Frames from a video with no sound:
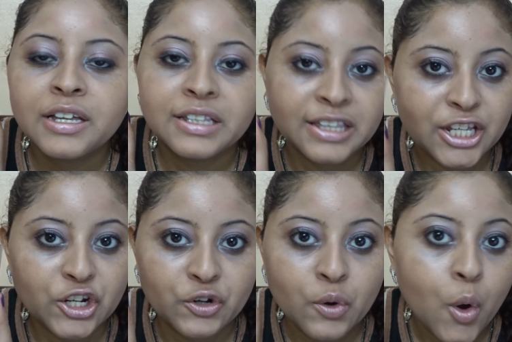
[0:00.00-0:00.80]

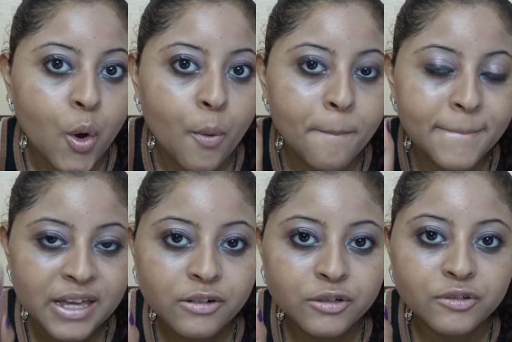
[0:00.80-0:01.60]
their
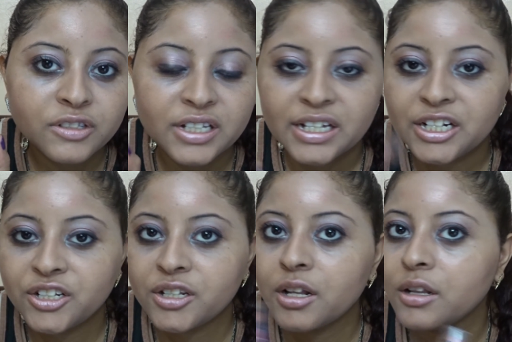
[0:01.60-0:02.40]
Mega Glow, so I can
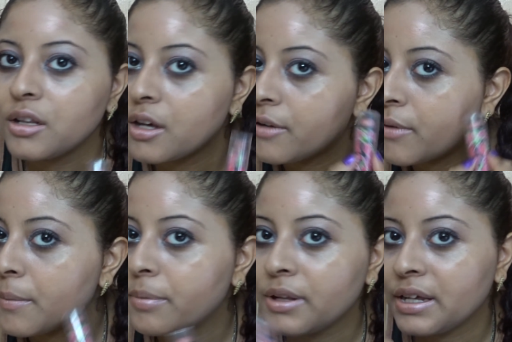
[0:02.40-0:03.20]
just love
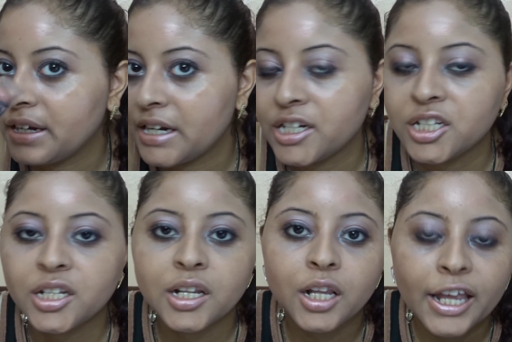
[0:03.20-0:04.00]
applying. I just
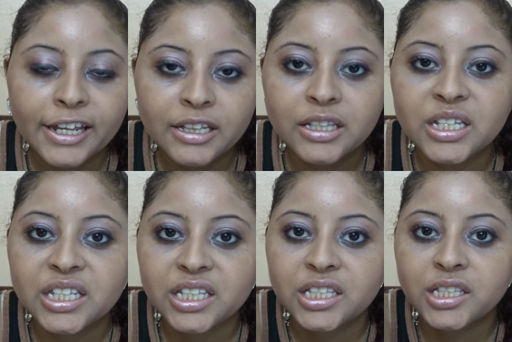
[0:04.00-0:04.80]
like this